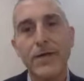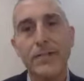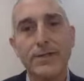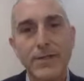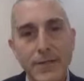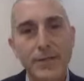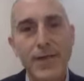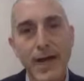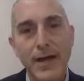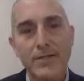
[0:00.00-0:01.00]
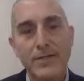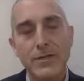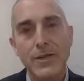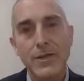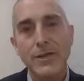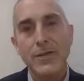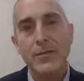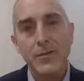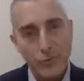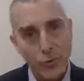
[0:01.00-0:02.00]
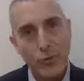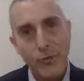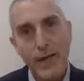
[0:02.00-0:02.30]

but sometimes shoulder